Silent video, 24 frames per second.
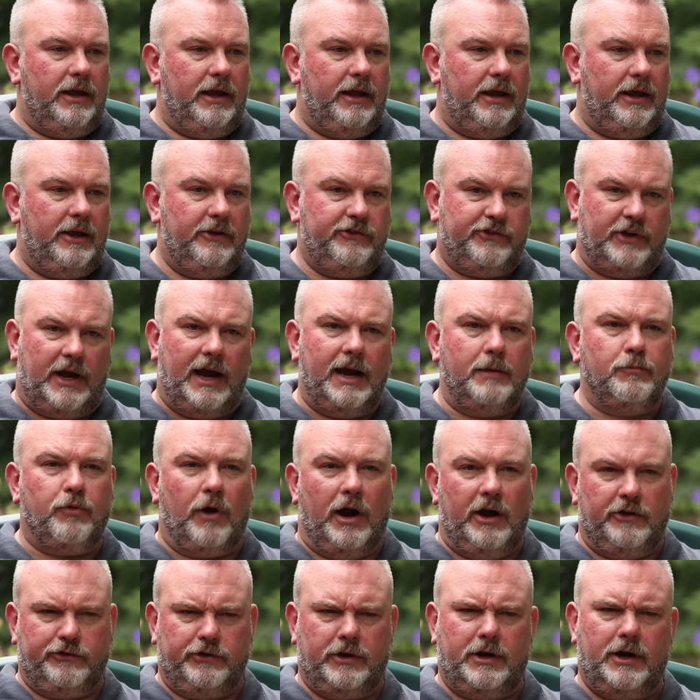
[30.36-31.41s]
His
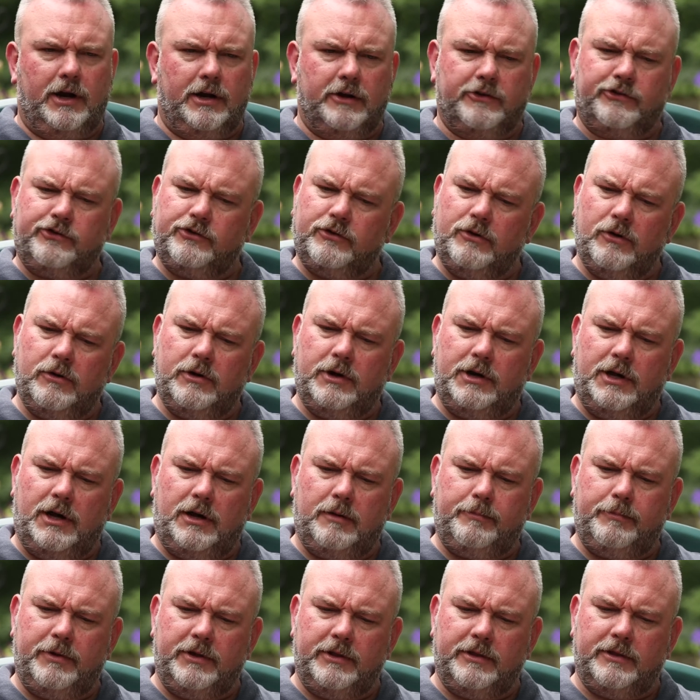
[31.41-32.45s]
eyebrows are kind of screwing
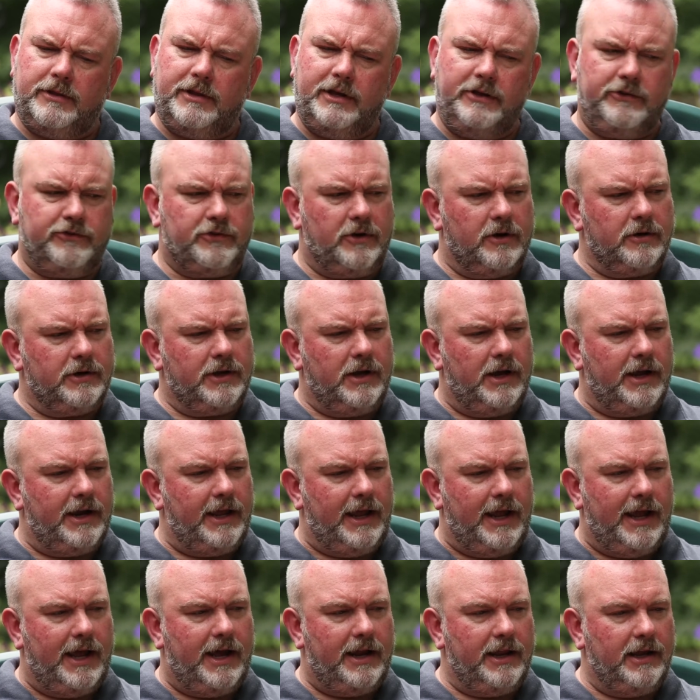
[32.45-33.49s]
up and things aren't kind
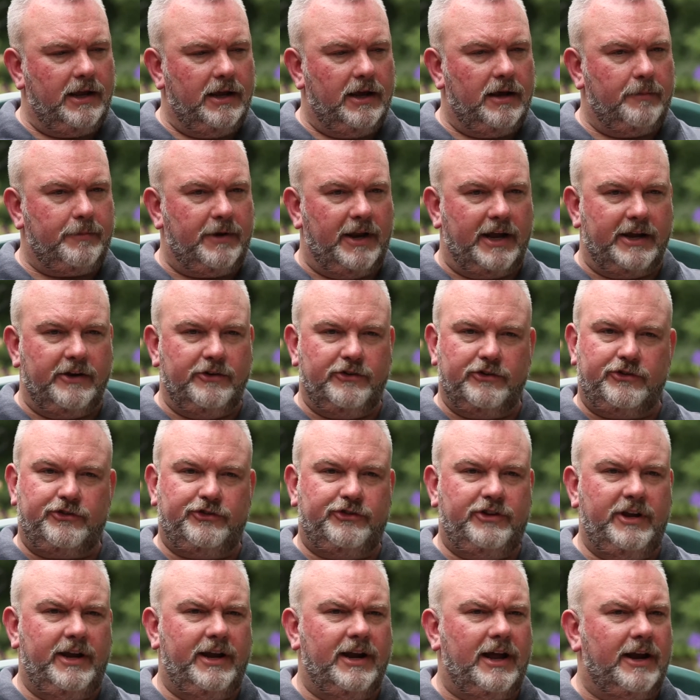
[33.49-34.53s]
of adding up, and I can
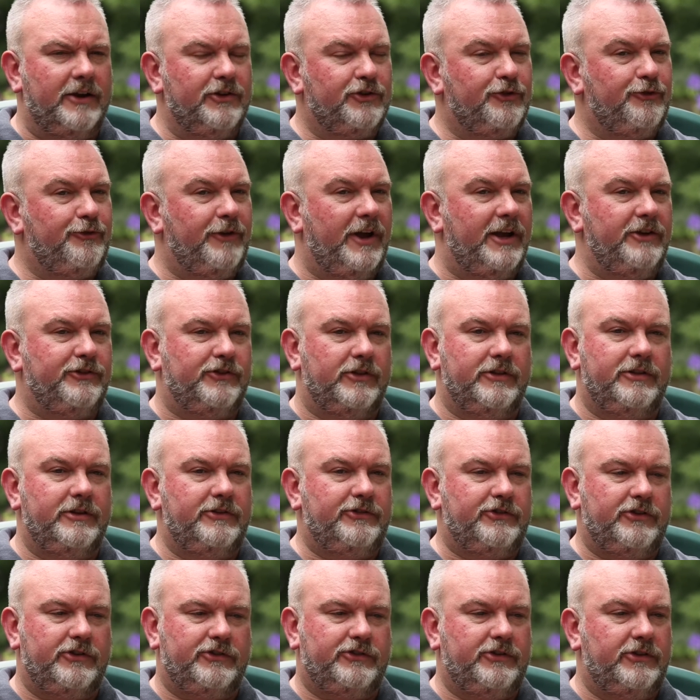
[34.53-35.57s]
just see it on his face that
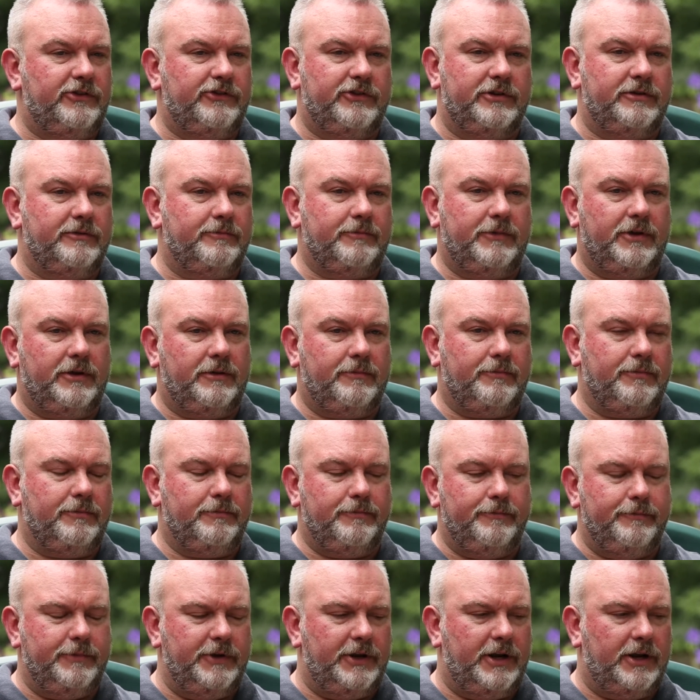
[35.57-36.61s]
this just isn't,
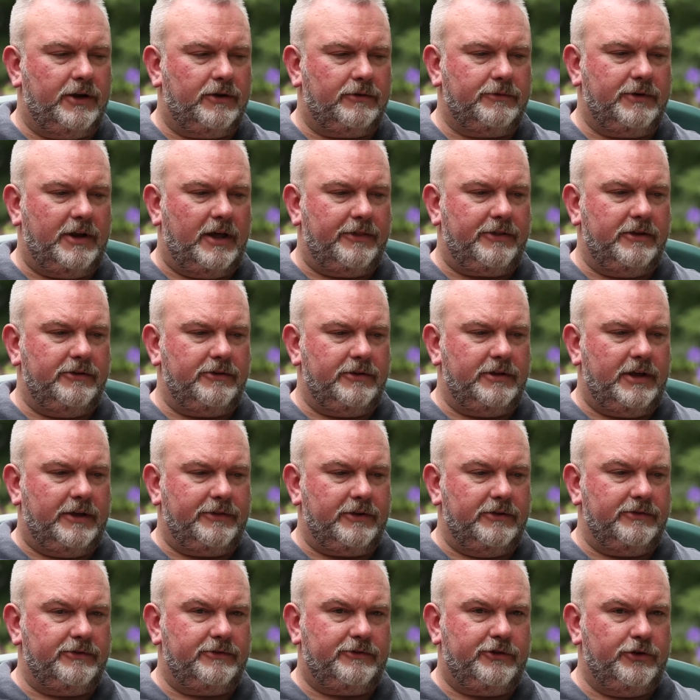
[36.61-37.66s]

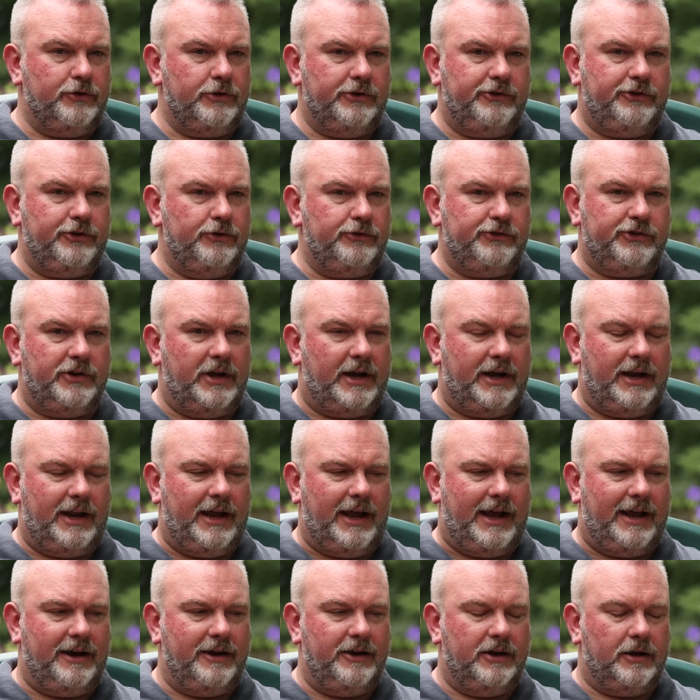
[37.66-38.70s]
nothing, 2 and 2's not
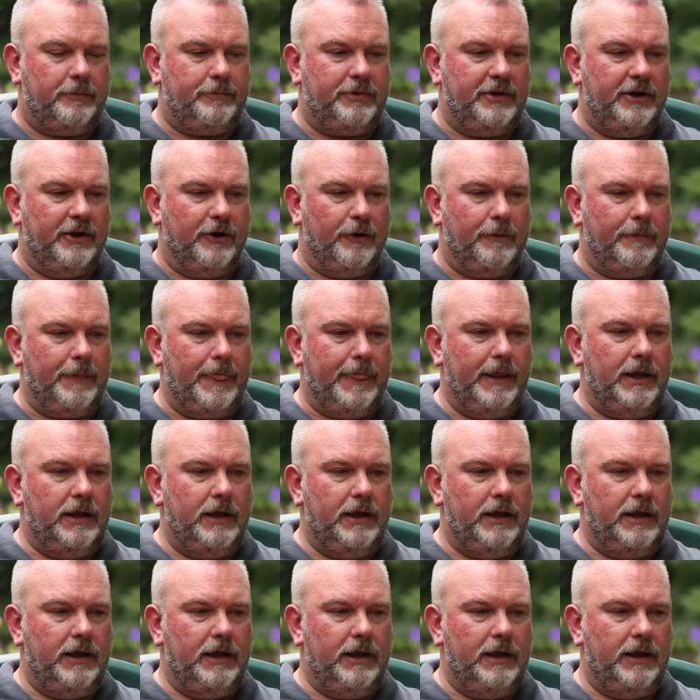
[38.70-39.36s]
adding up here.